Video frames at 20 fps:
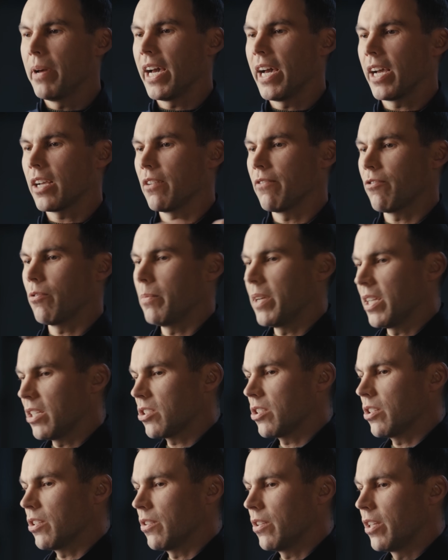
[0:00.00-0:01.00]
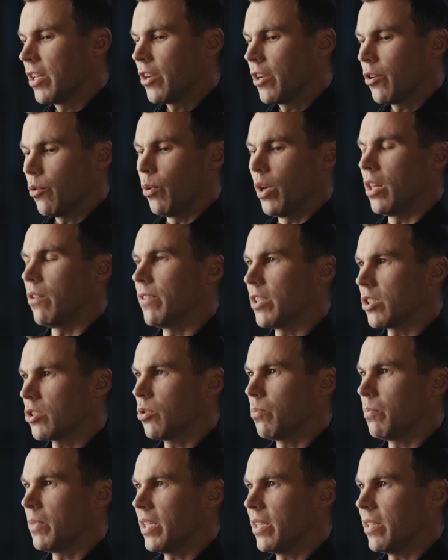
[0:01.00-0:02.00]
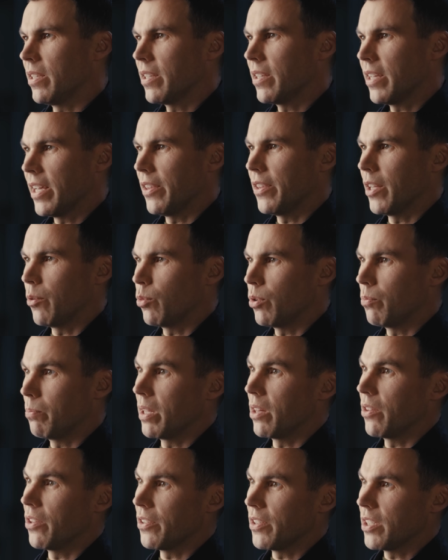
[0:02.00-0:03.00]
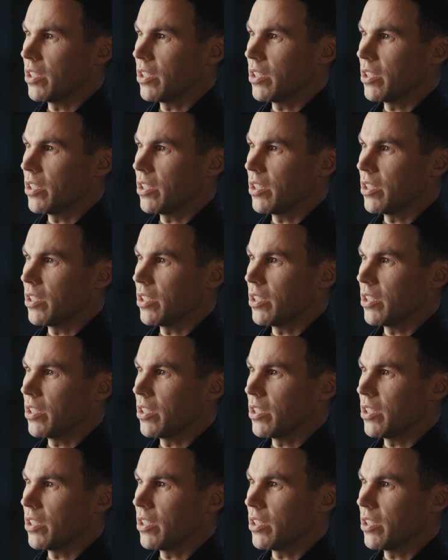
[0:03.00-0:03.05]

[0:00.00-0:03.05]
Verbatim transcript: back information relevant to me, and then we're building